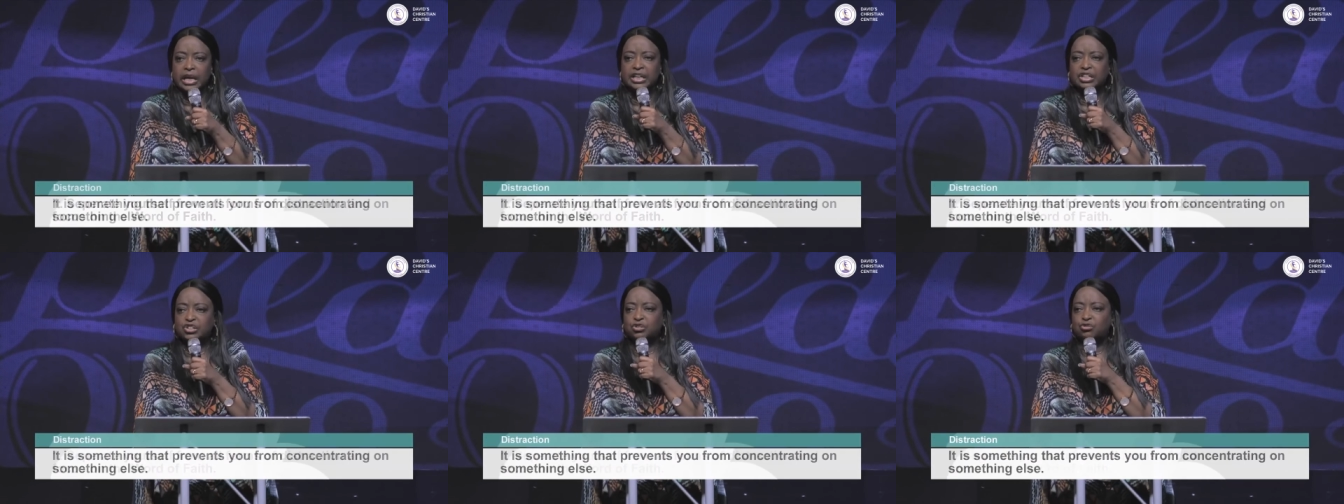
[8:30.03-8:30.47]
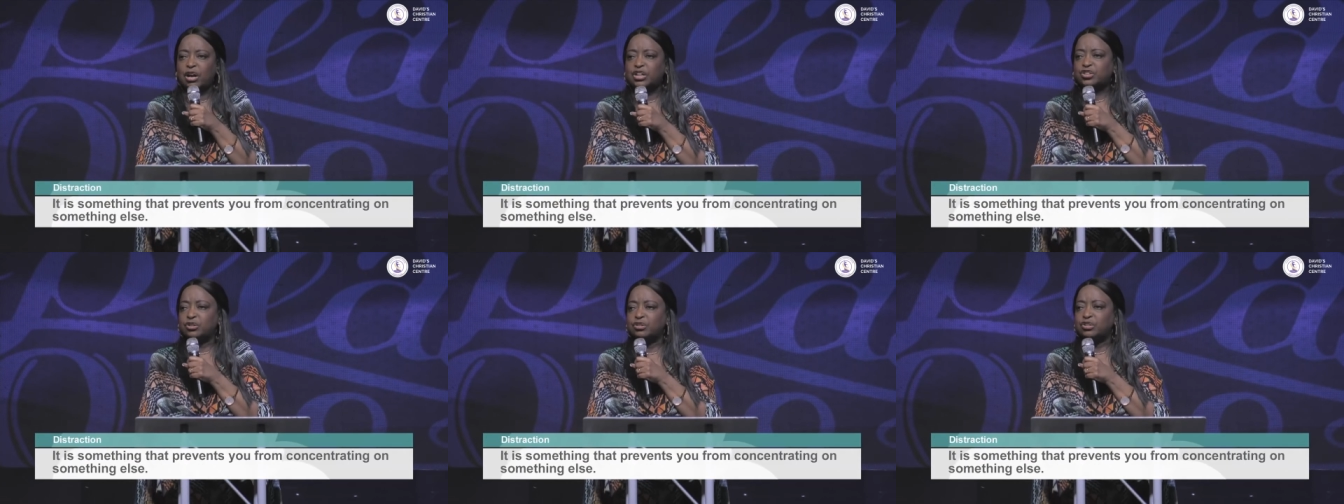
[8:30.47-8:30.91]
A
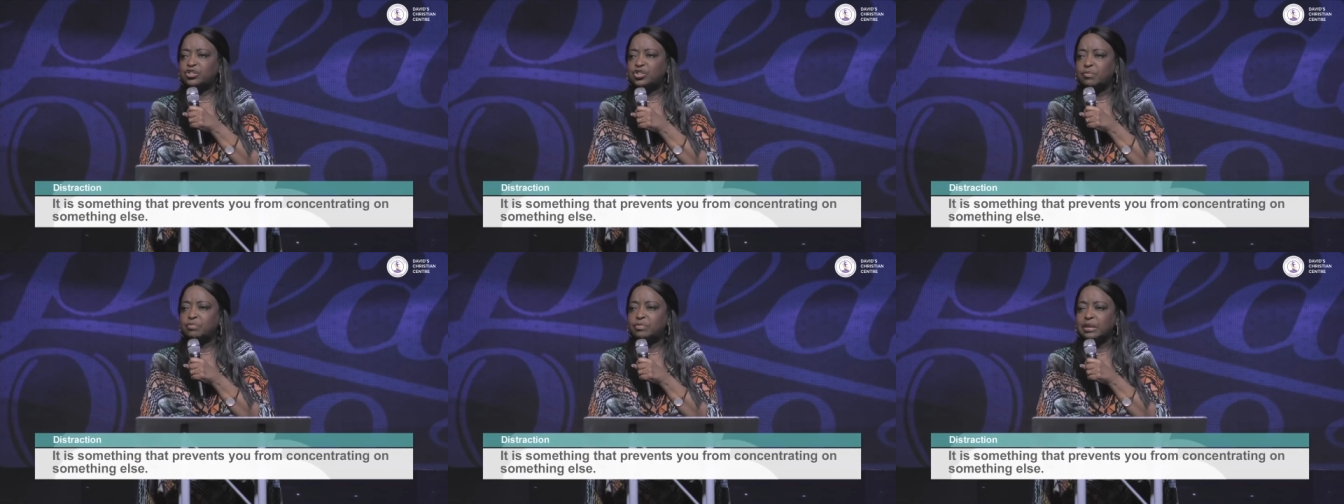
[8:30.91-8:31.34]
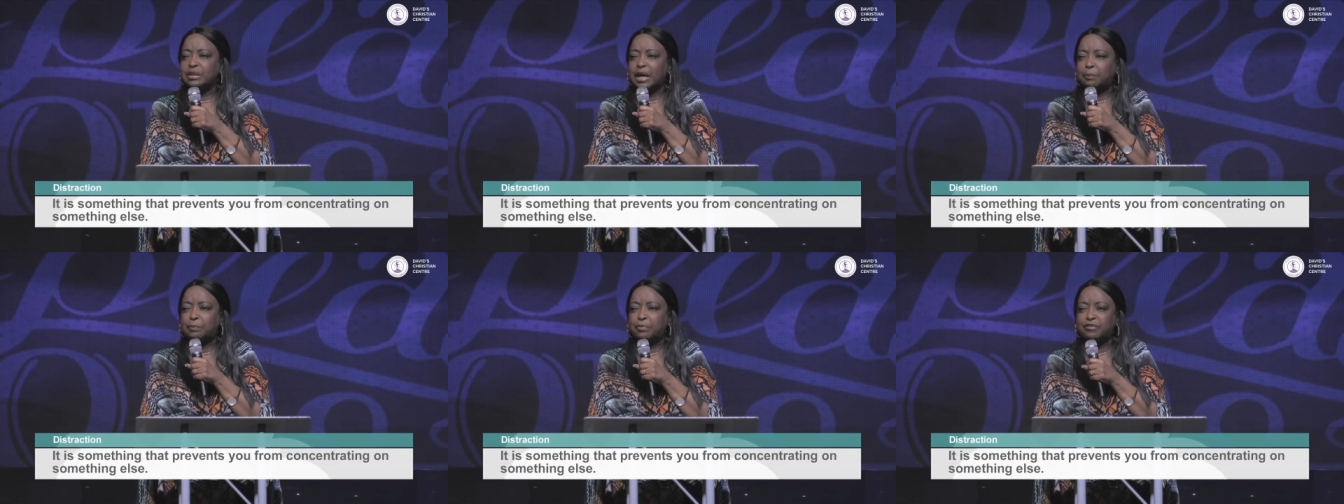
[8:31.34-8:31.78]
distraction is
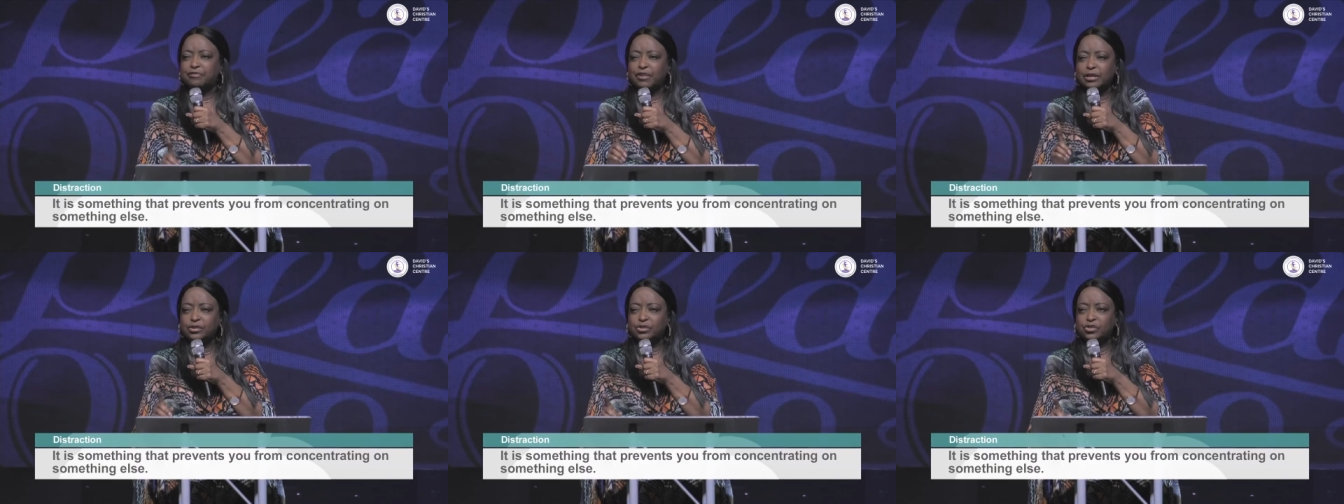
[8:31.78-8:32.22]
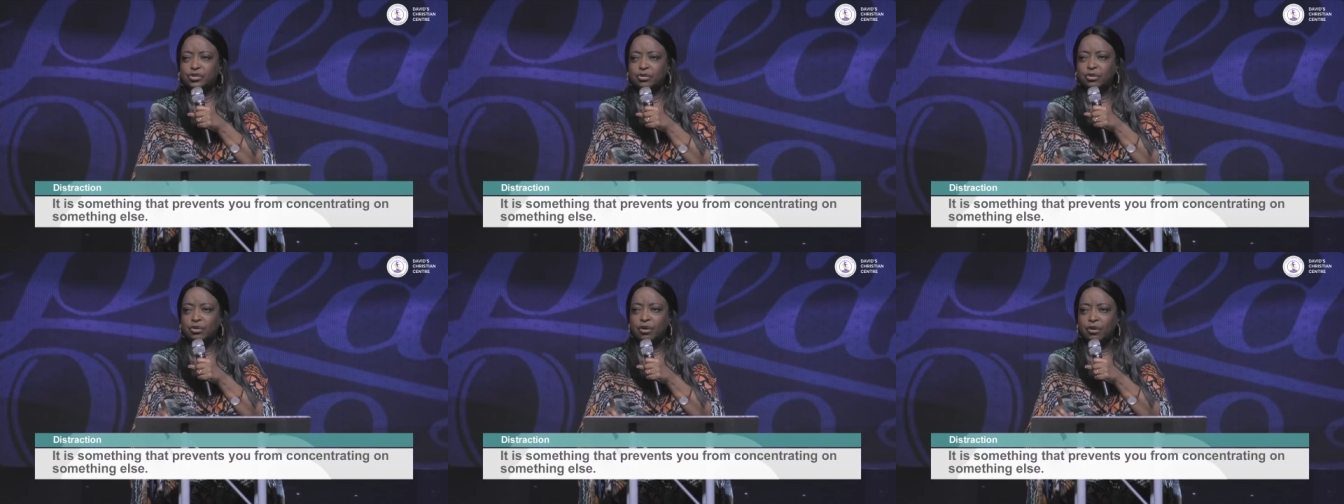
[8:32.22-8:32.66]
something that
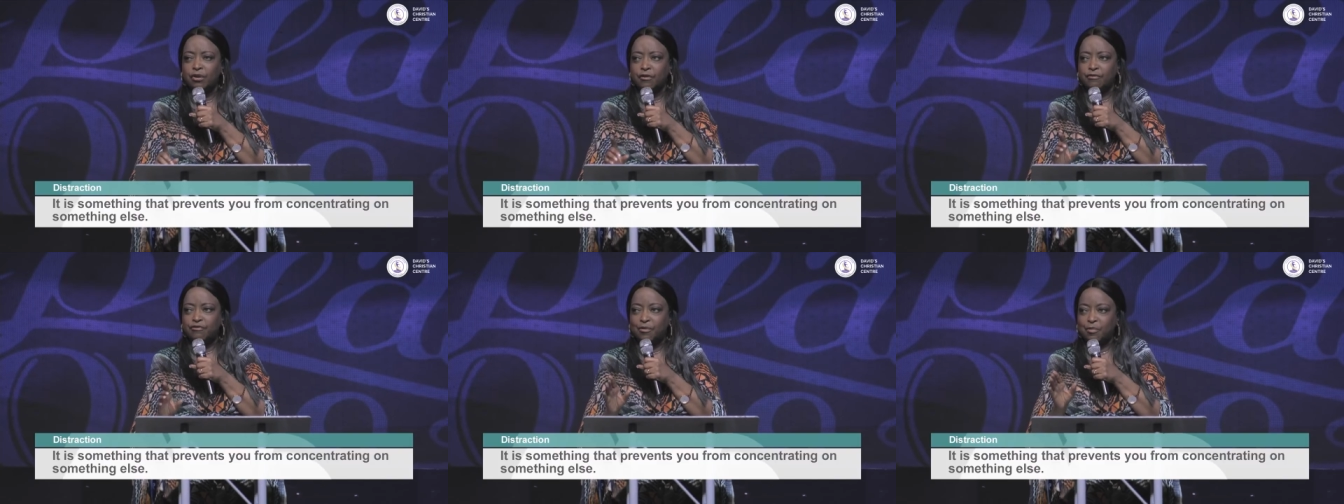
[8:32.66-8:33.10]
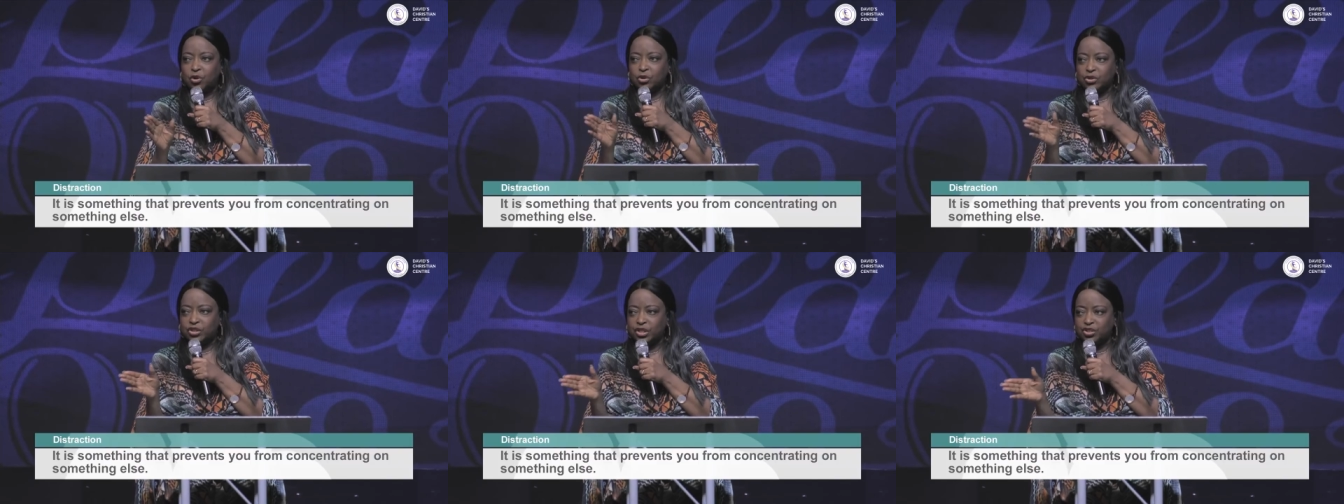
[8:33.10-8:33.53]
prevents you from
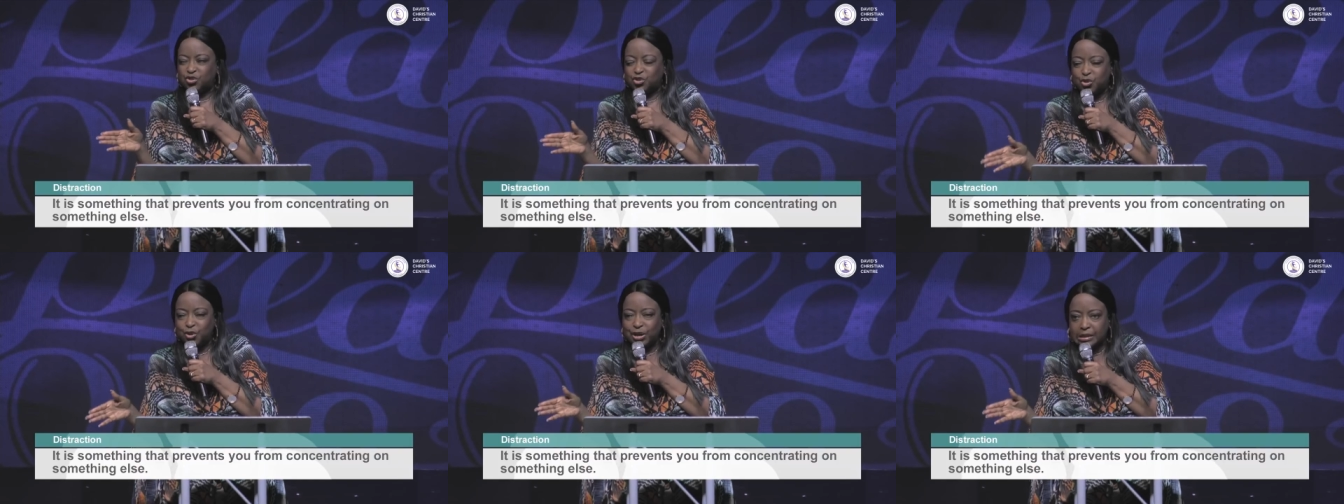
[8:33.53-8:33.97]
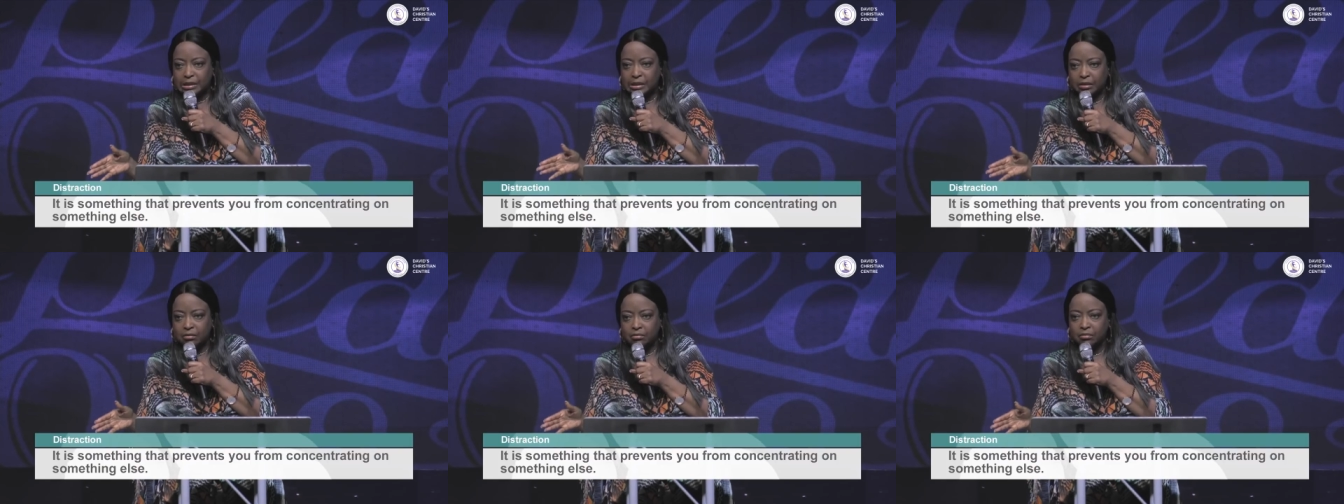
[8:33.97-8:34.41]

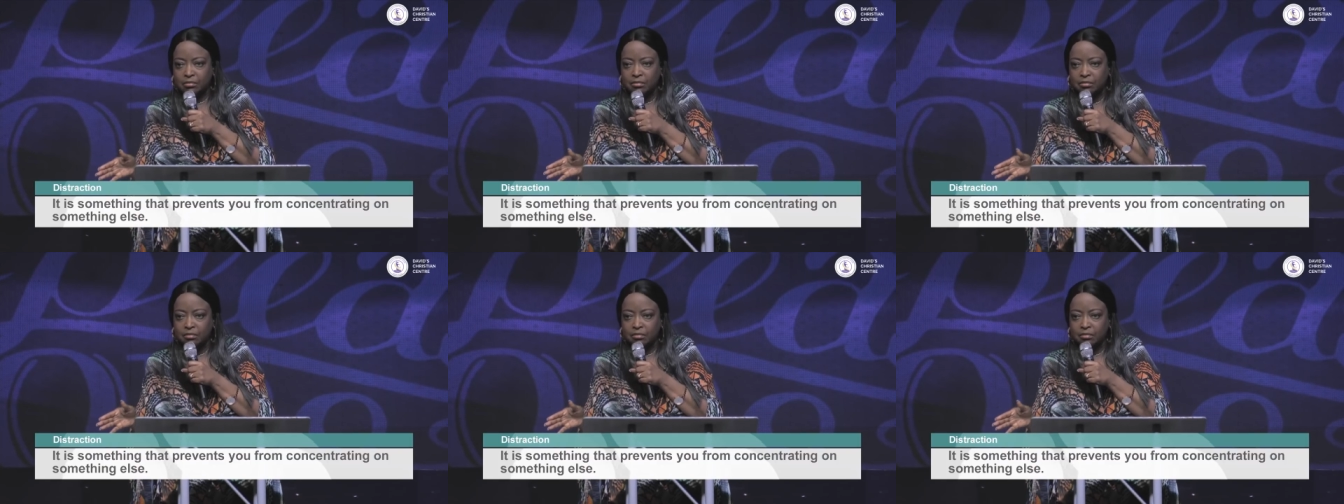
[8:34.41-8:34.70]
concentrating